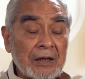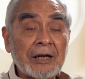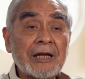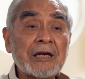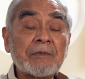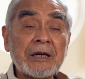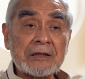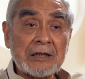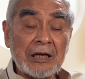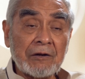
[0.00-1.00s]
link
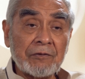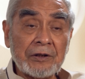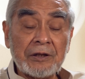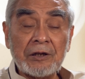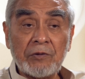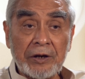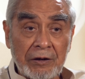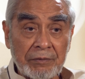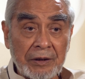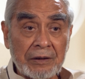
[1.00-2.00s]
myself with the
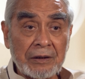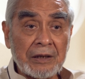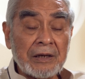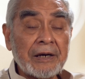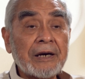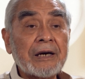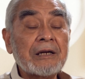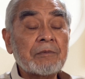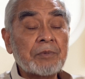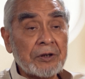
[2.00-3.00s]
environment,
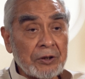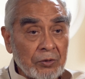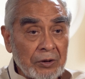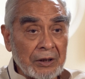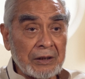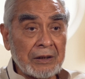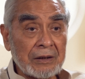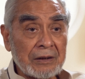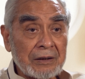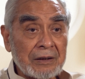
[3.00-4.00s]
and particularly
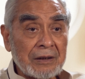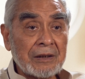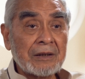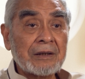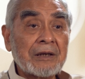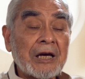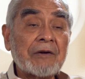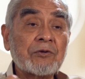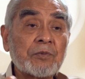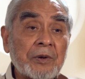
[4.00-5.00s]

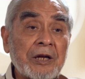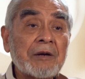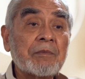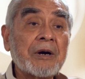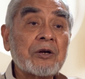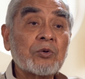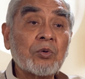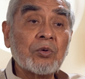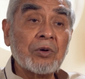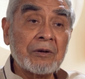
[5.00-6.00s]
have to play my
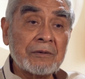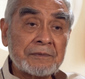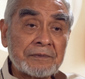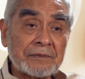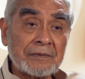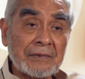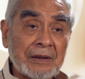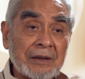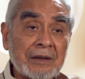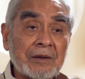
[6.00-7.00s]
role
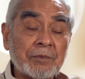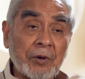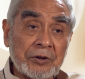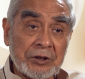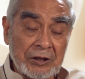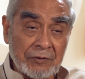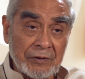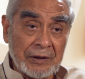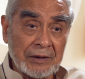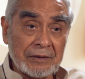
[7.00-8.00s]

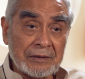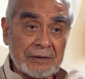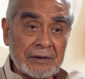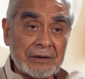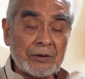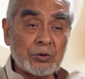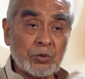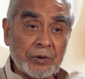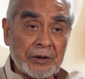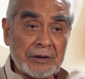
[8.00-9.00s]
positively
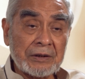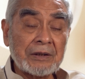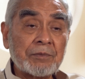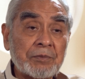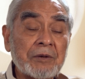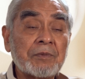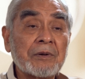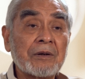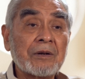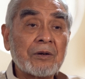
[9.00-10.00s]
towards
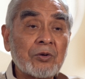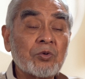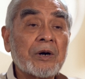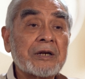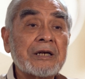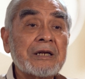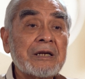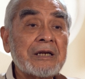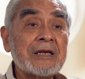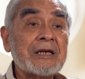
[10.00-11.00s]
people who are
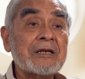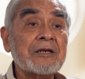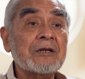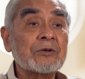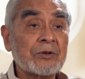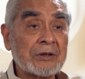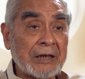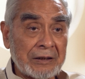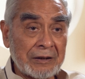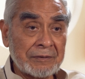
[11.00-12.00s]
in need in
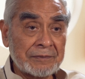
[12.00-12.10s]
society.